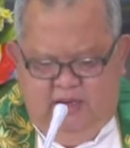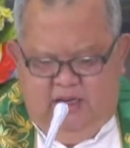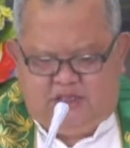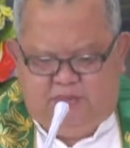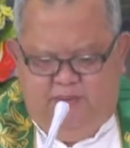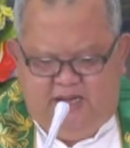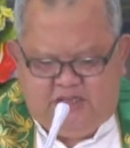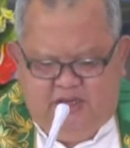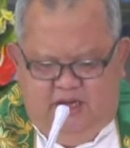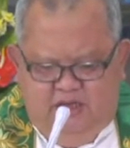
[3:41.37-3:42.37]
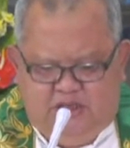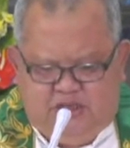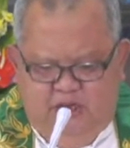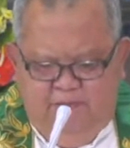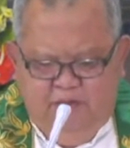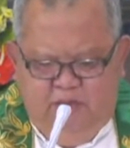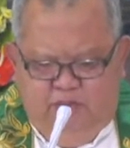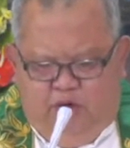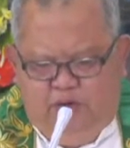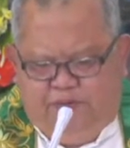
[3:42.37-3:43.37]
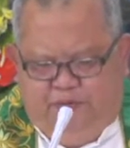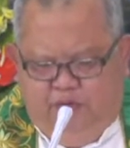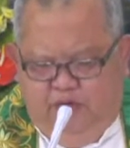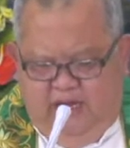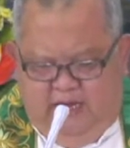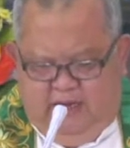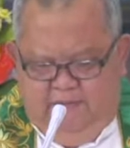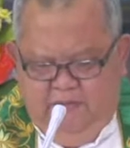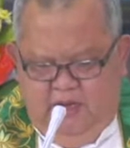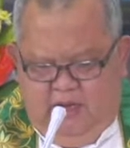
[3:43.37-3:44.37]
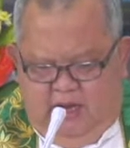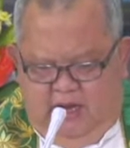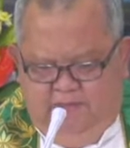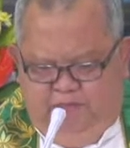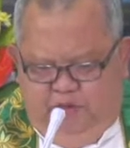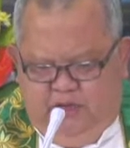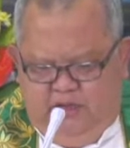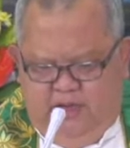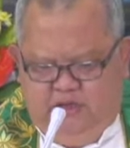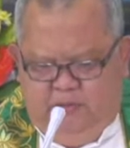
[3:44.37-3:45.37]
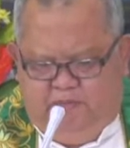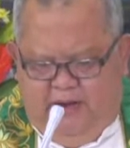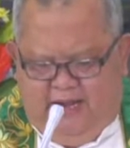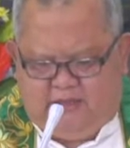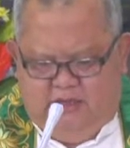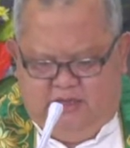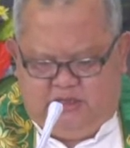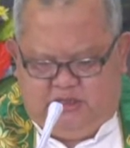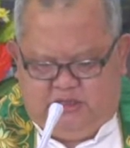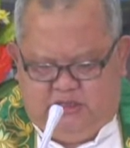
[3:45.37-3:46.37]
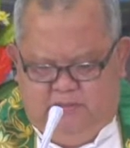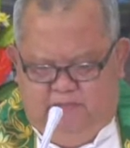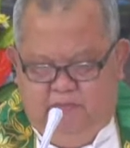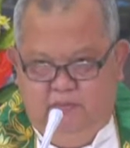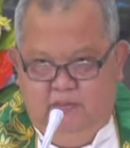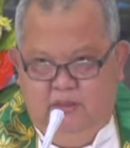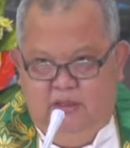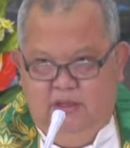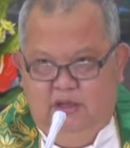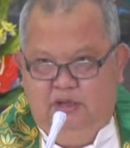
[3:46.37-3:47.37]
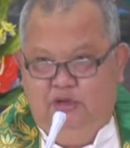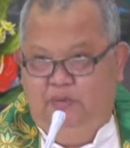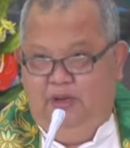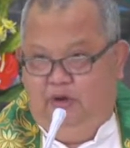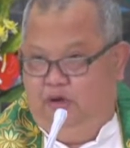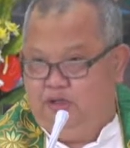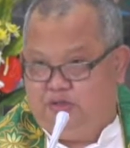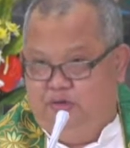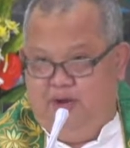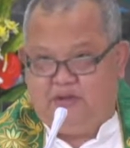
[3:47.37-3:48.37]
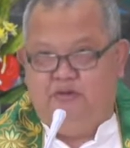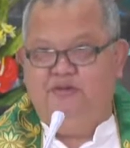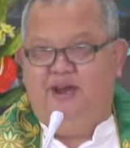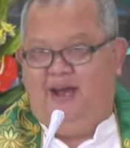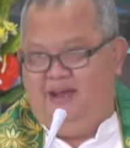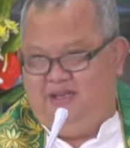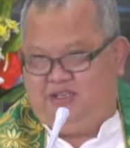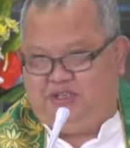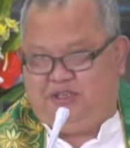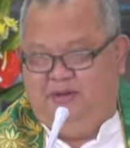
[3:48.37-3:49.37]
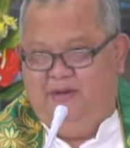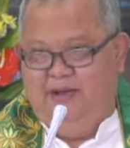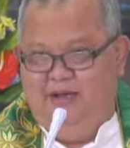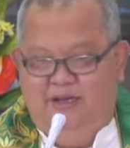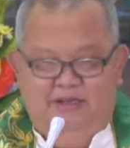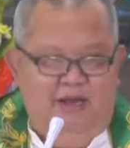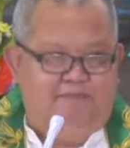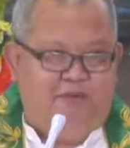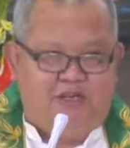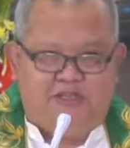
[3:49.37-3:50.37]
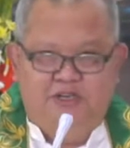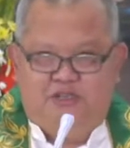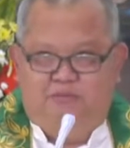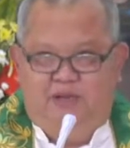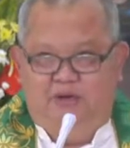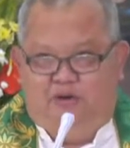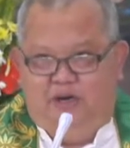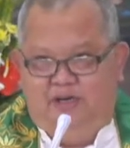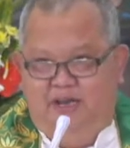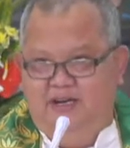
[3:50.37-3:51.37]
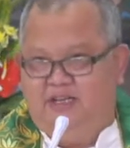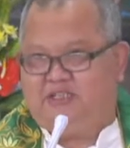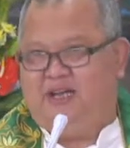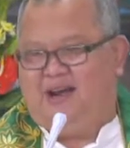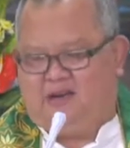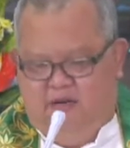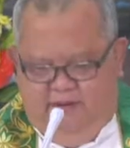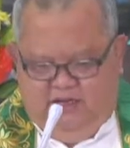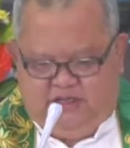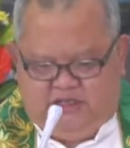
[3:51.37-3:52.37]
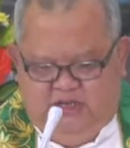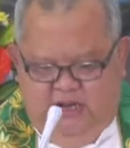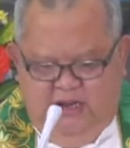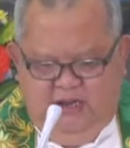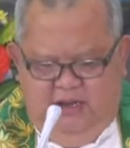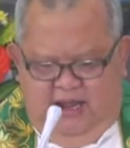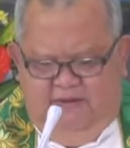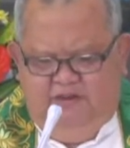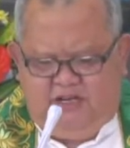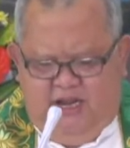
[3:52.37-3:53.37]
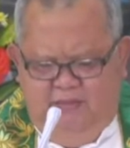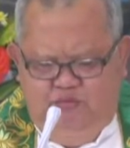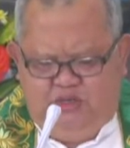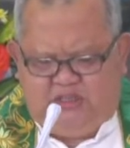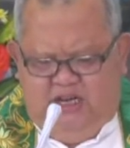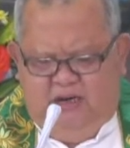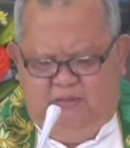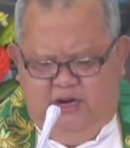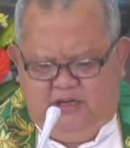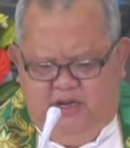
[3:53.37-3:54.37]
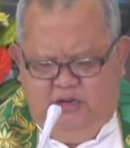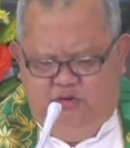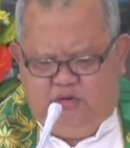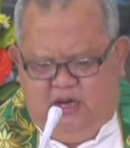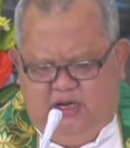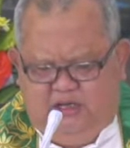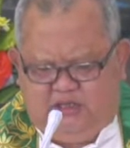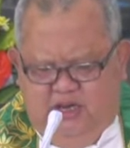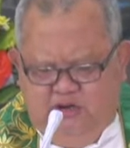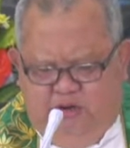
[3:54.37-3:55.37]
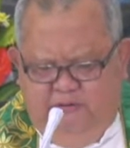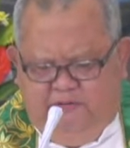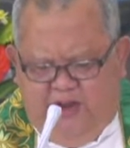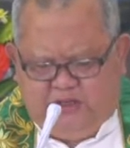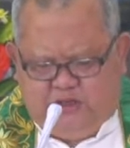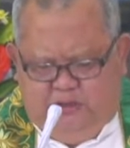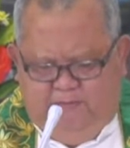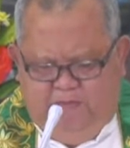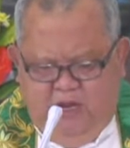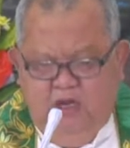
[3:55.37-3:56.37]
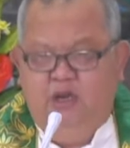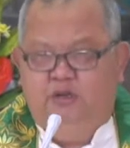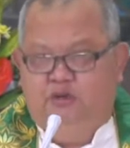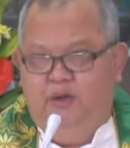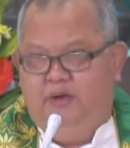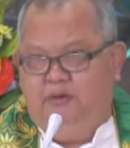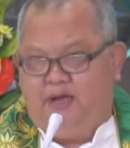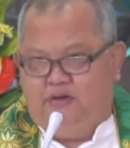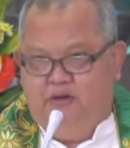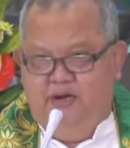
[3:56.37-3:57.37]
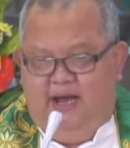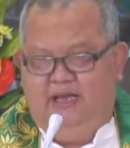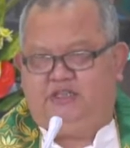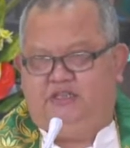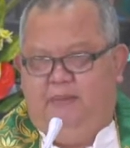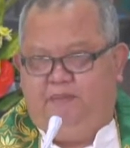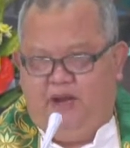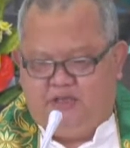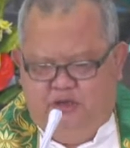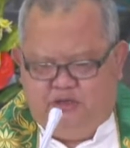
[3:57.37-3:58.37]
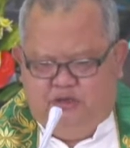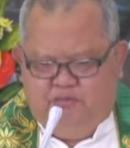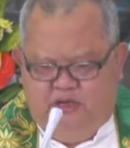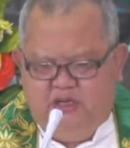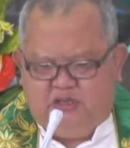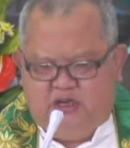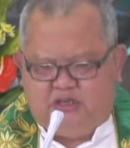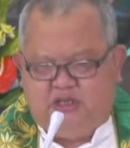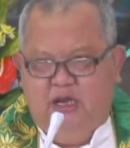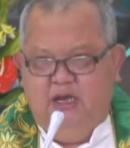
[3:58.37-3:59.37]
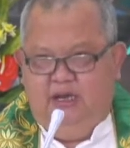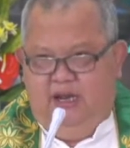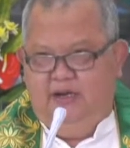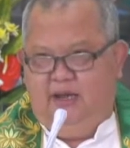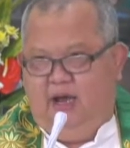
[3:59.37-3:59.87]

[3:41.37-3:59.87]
His message more fully and put it into practice. Do we also recognize the presence of the Lord in the sacraments? Every time we celebrate the Eucharist in confession, do we recognize the presence of Jesus in